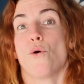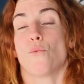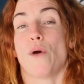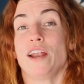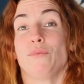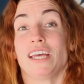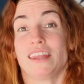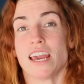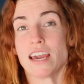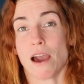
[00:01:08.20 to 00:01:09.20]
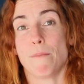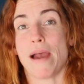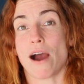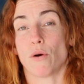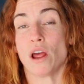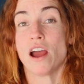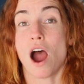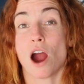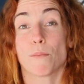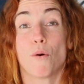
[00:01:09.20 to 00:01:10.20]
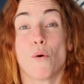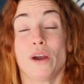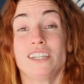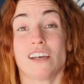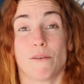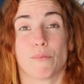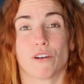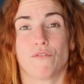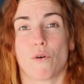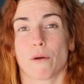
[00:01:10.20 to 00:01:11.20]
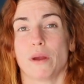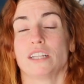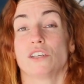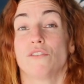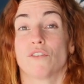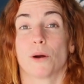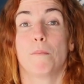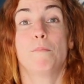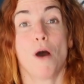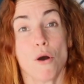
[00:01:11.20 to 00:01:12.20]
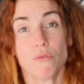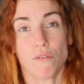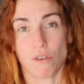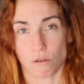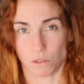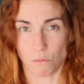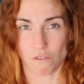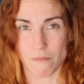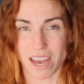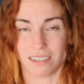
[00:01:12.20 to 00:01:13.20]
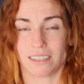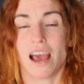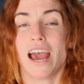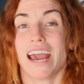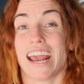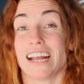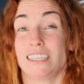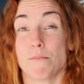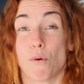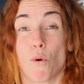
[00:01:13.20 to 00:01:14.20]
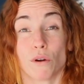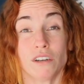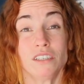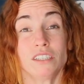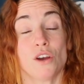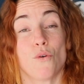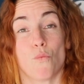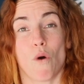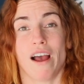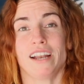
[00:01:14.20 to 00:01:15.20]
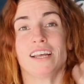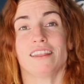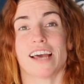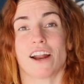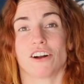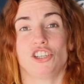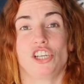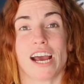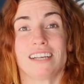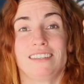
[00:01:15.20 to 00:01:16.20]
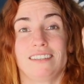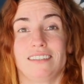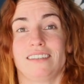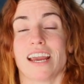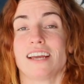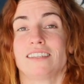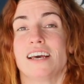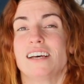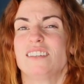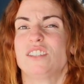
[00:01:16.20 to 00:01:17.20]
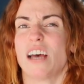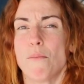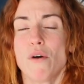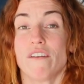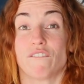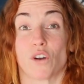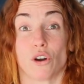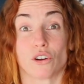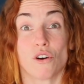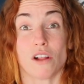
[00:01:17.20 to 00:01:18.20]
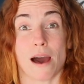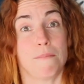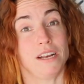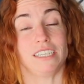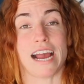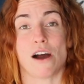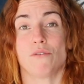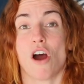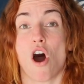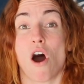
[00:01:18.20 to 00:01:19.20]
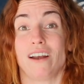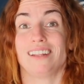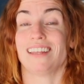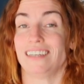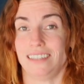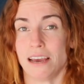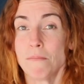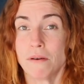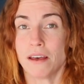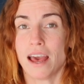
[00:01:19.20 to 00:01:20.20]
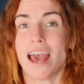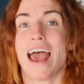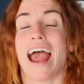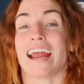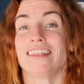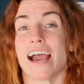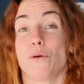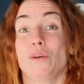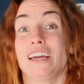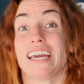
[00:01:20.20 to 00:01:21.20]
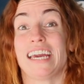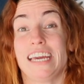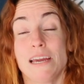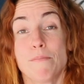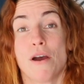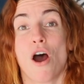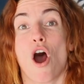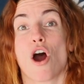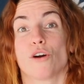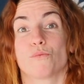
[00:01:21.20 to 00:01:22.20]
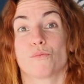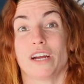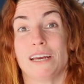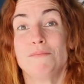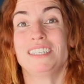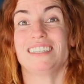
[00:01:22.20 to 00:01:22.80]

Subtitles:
When we think about our points of performance for both of those movements, it's important, one, that our chest stays somewhat vertical up and down on the dip, and that we keep our ribs